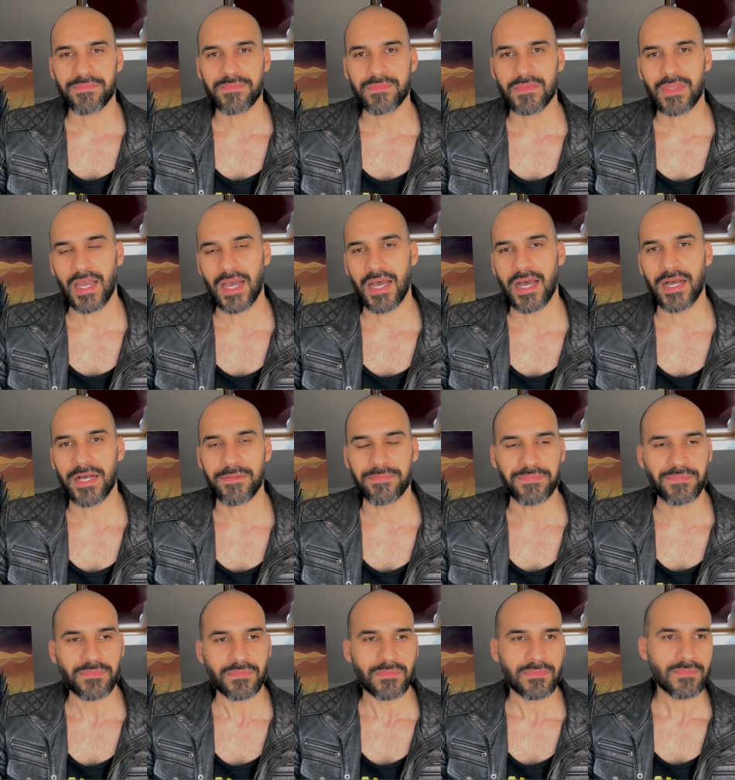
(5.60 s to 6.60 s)
Um,
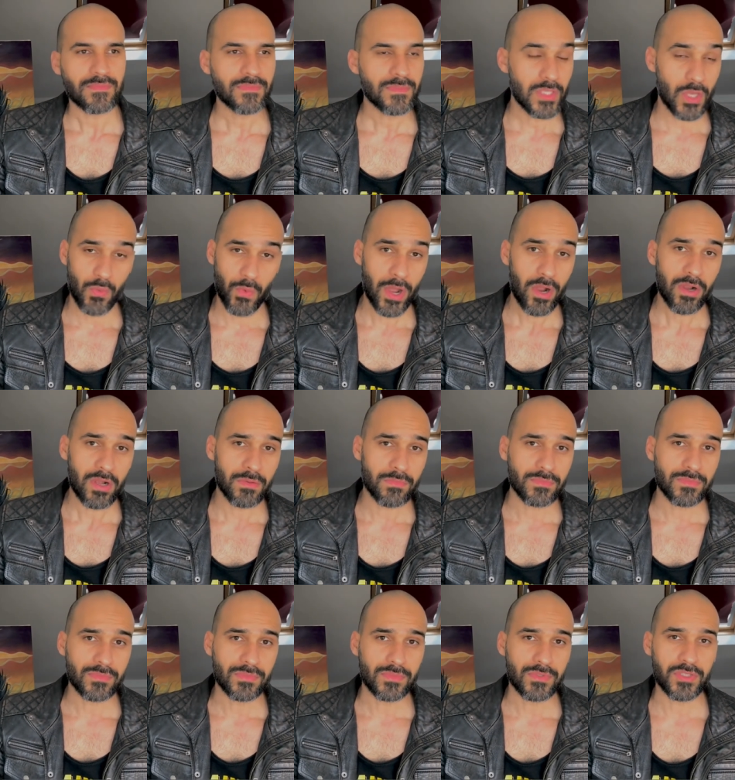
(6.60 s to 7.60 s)
welcome
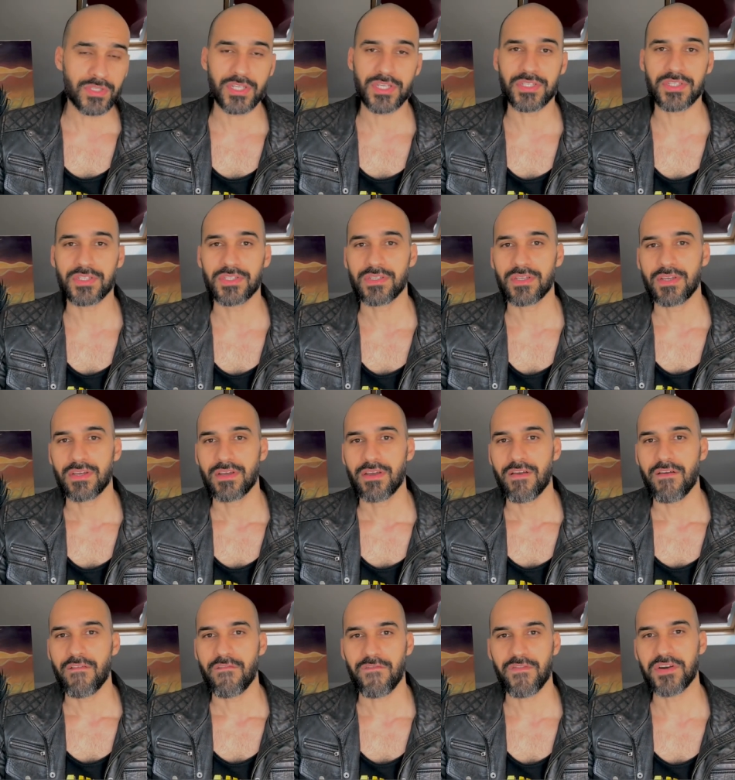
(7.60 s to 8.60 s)
to this
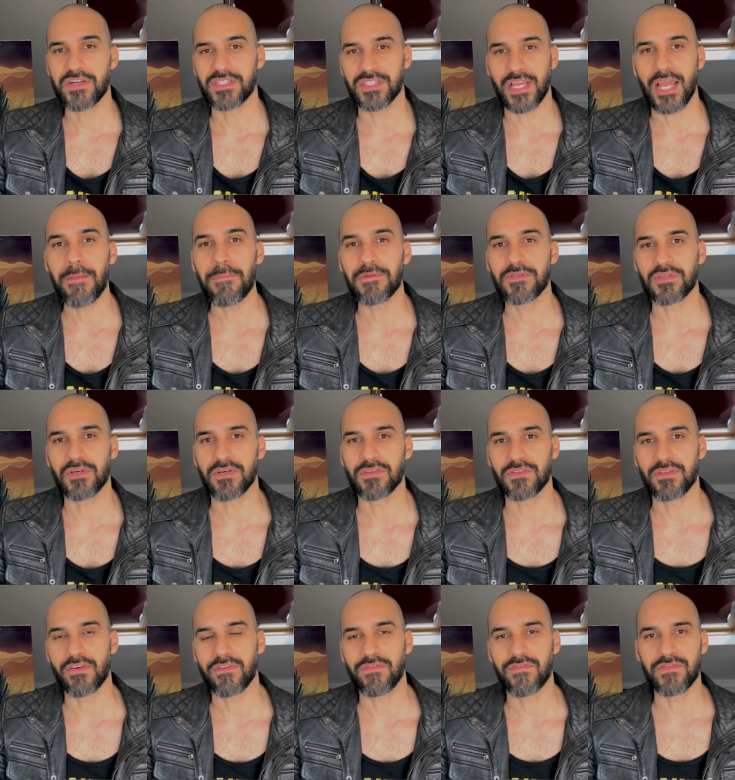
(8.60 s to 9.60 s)
first episode
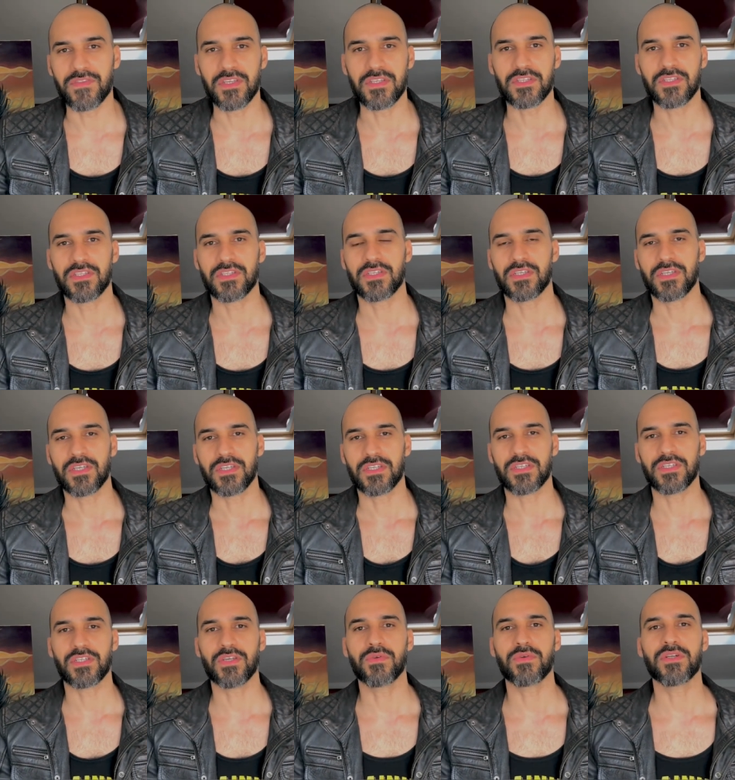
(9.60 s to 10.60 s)
of this
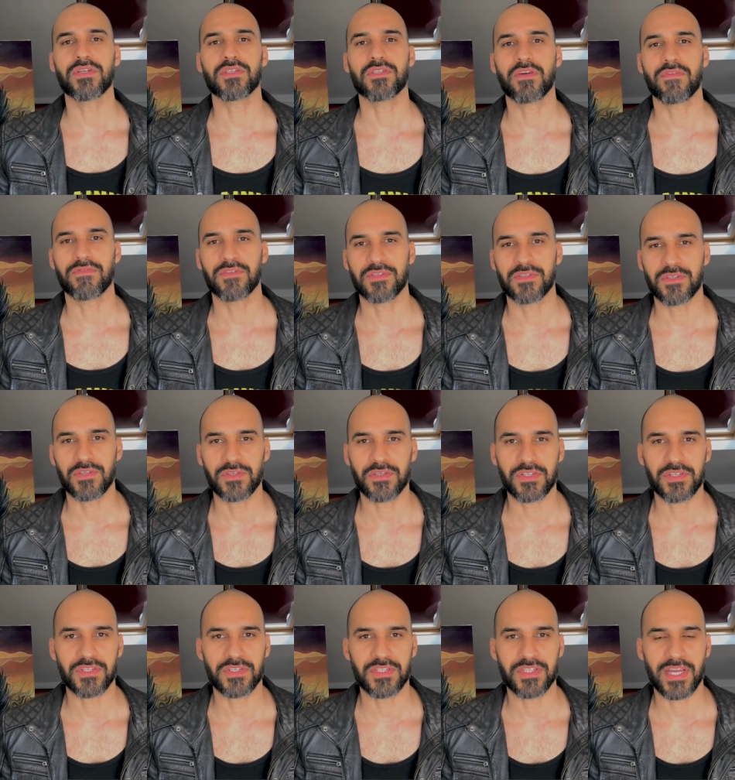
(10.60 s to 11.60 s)
series of
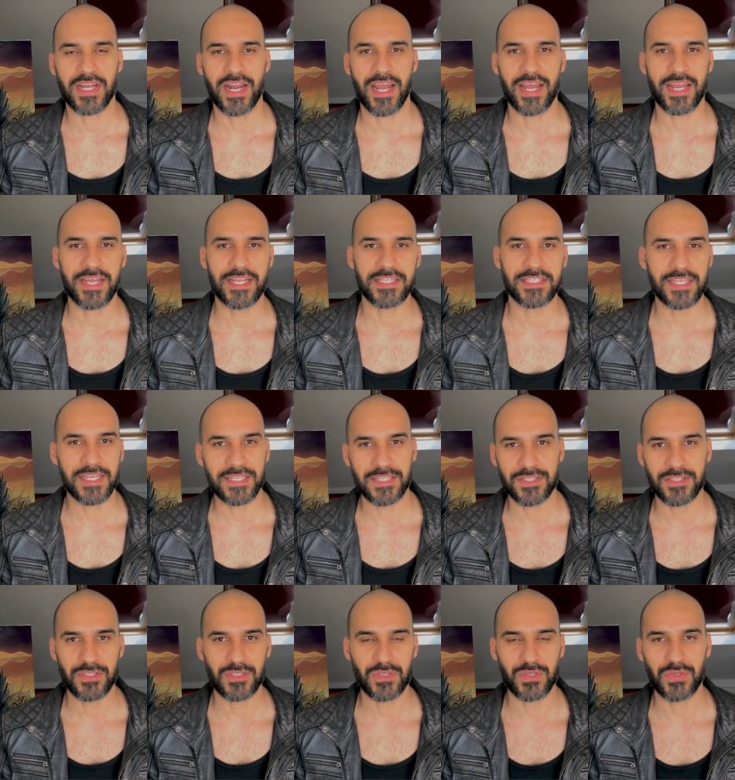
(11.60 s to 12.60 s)
discussions that I intend
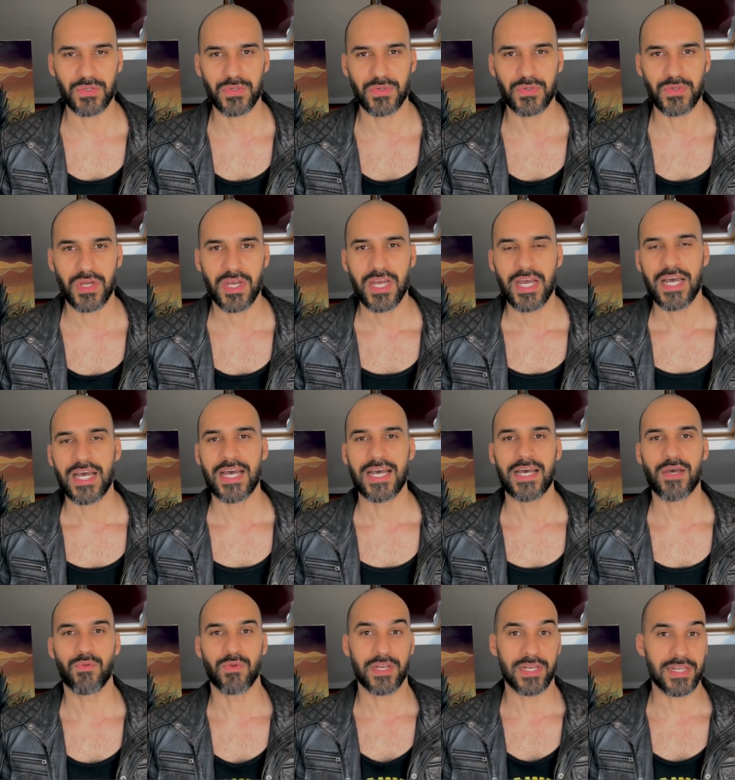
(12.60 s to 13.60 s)
to uh,
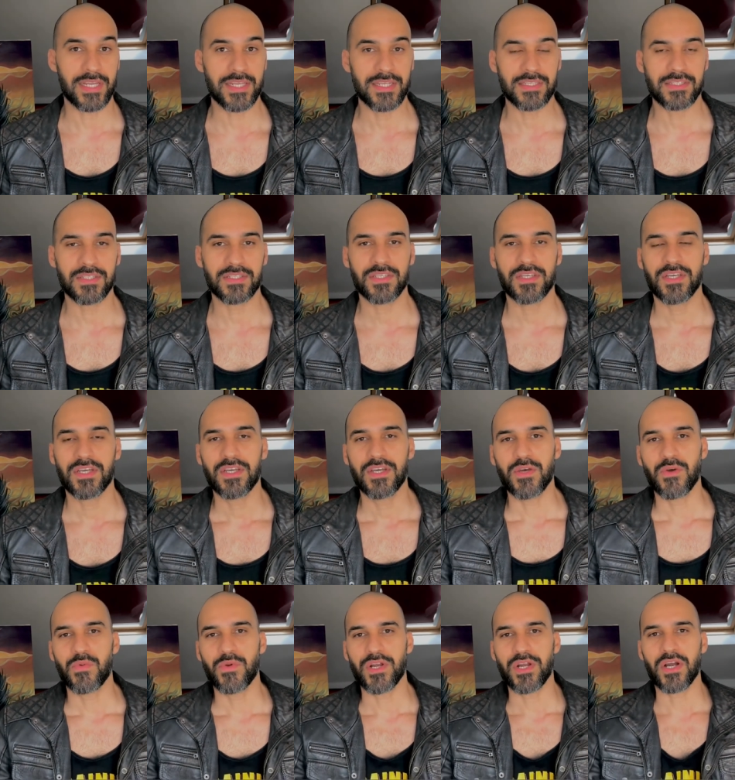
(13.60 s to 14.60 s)
release
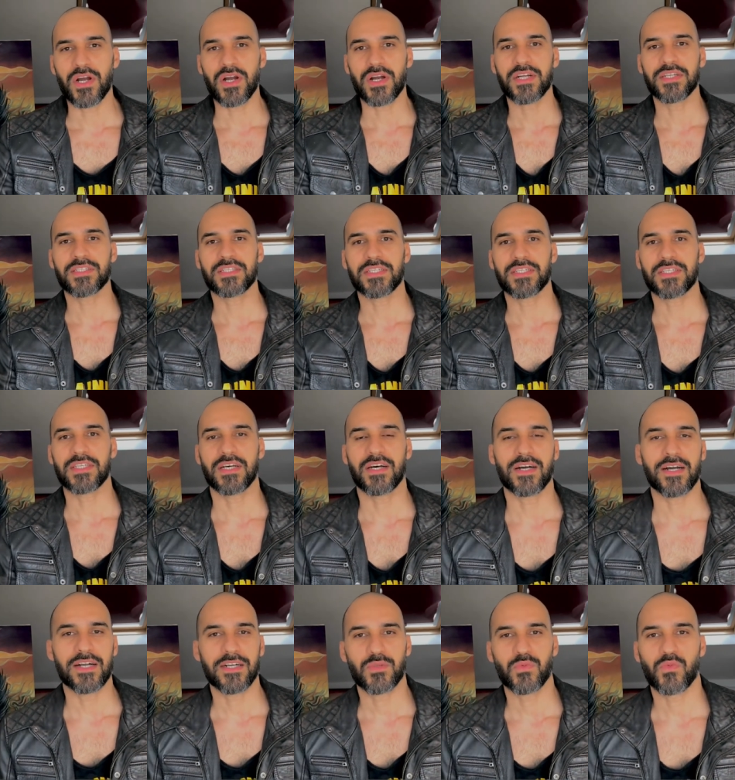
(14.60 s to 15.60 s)
regarding
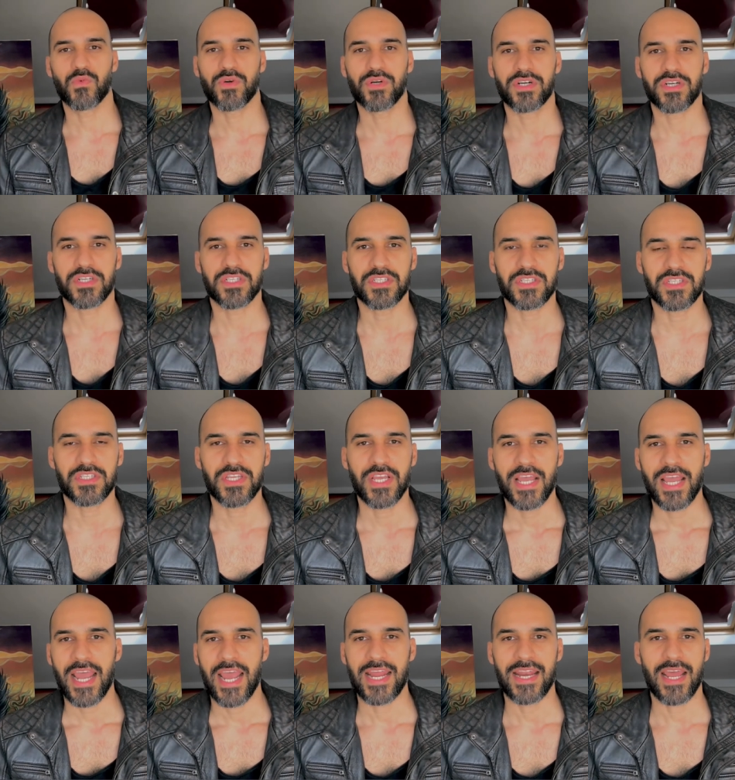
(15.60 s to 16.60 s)
artworks
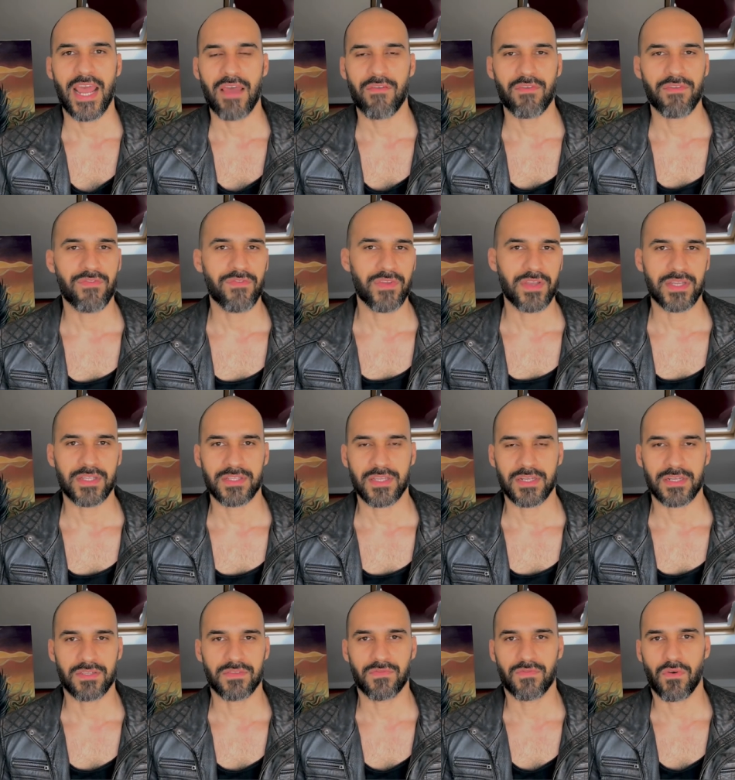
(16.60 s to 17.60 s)
and everything that
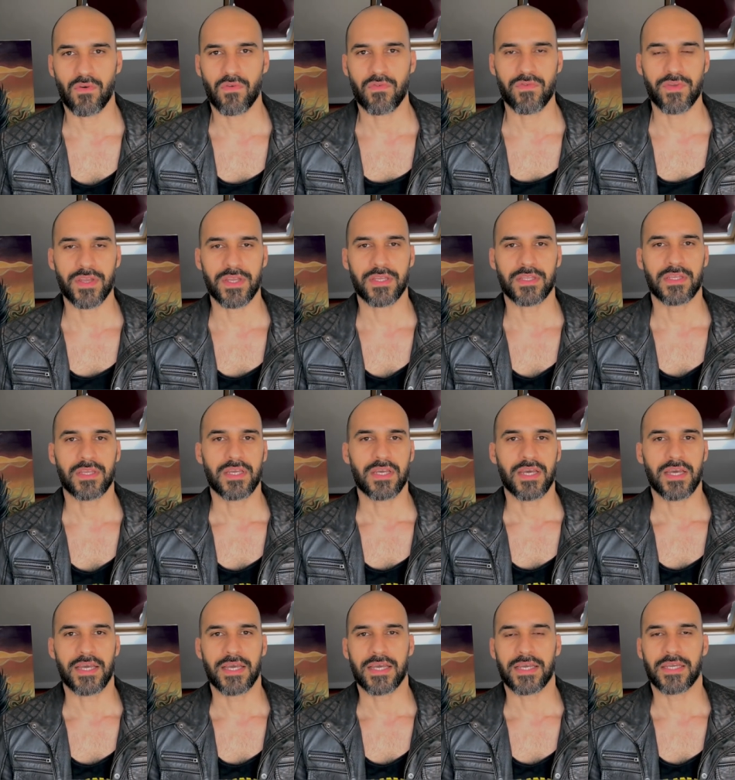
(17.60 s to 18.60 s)
involving
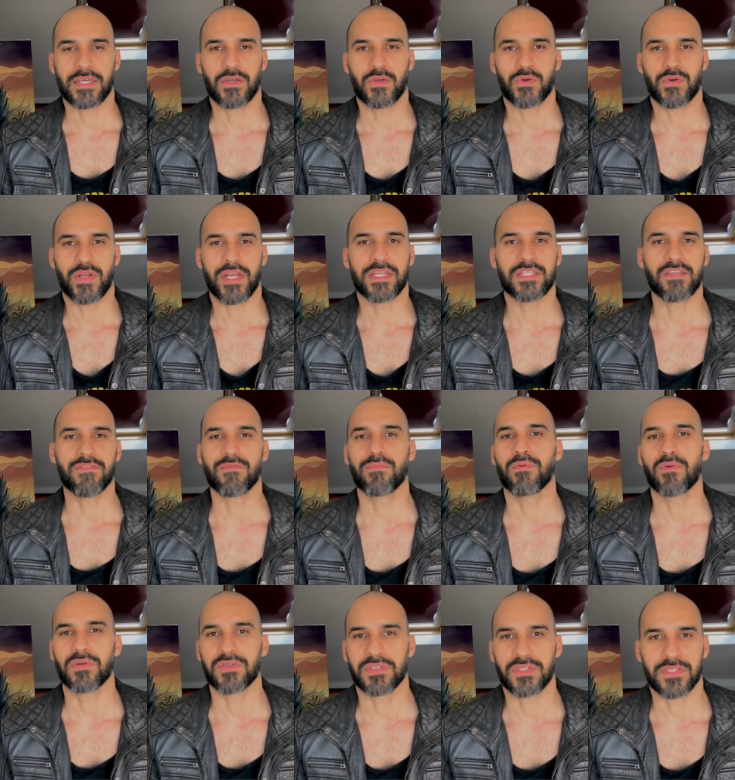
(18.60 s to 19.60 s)
a uh, creative
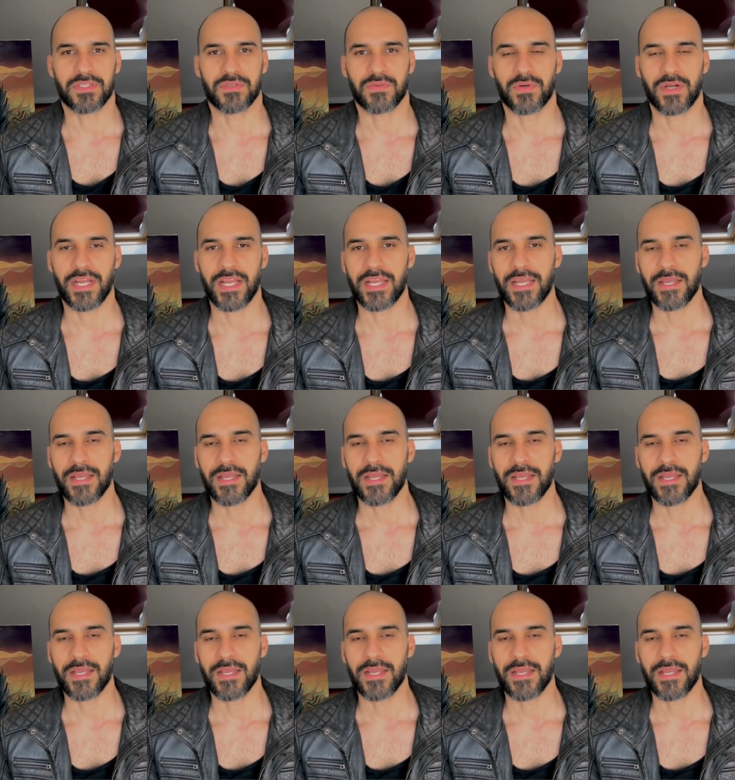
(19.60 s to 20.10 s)
process, right?